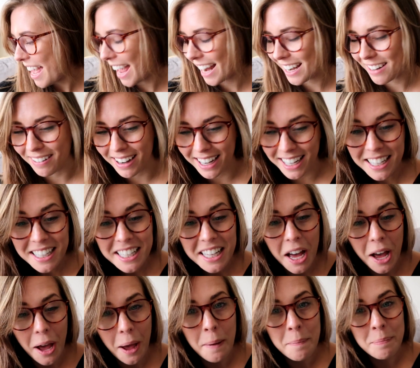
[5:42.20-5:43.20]
Anyway,
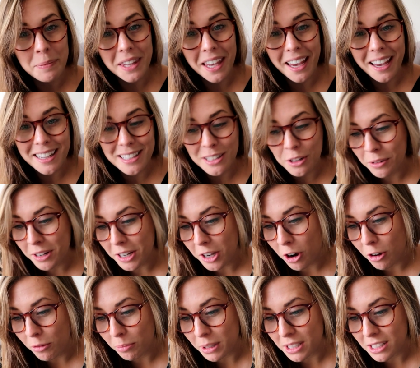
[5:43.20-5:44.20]
yeah, it's coming
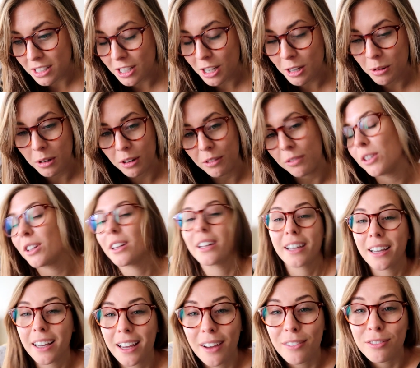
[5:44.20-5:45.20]
2:30 and I feel
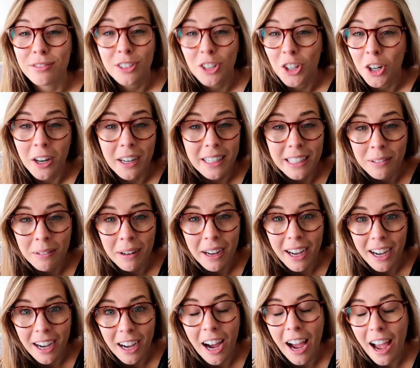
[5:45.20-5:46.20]
like I haven't got
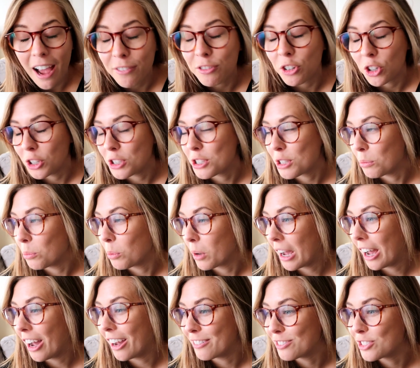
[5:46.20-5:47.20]
anywhere. I have got
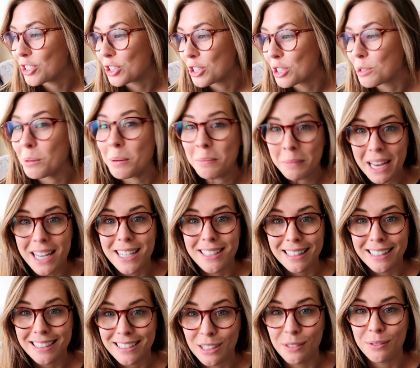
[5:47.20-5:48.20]
somewhere. I've done some
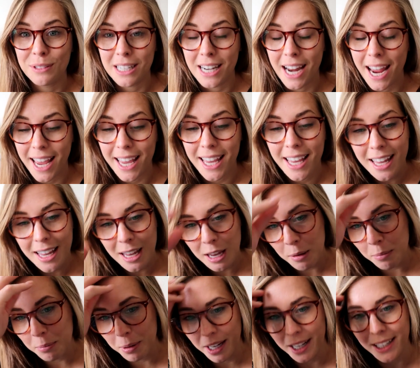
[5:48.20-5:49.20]
amazing stuff today,
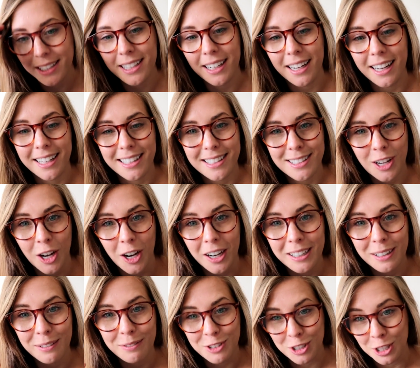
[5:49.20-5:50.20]
but it's
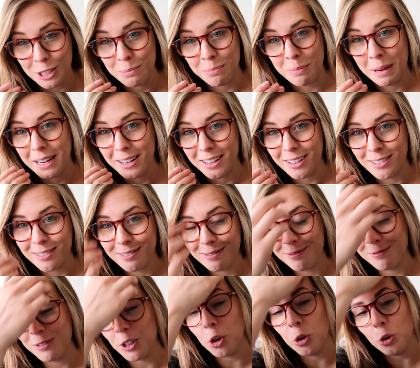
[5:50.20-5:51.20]
kind of just been
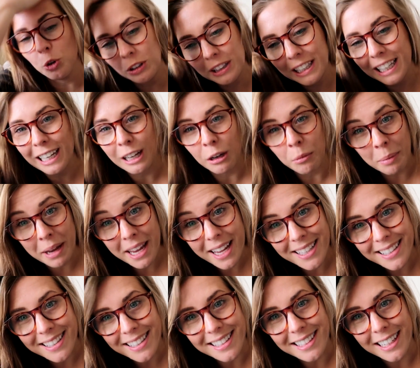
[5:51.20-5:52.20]
all little
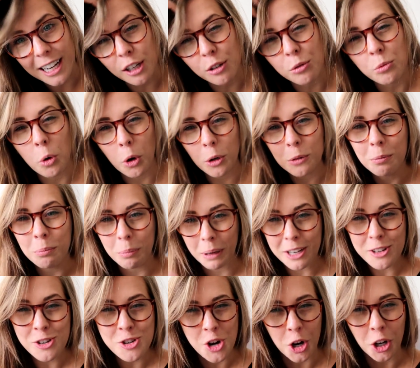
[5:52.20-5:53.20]
bits instead of one
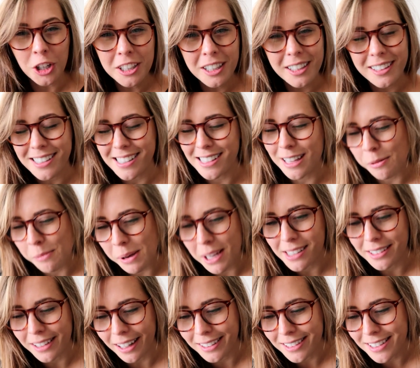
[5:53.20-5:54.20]
big chunk. Does that
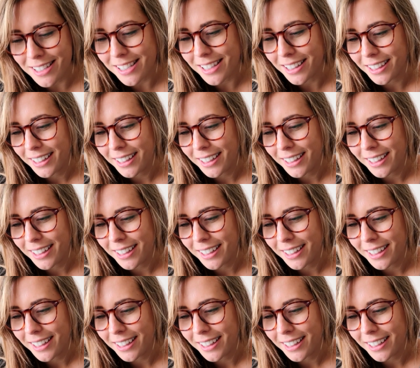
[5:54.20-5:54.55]
make sense?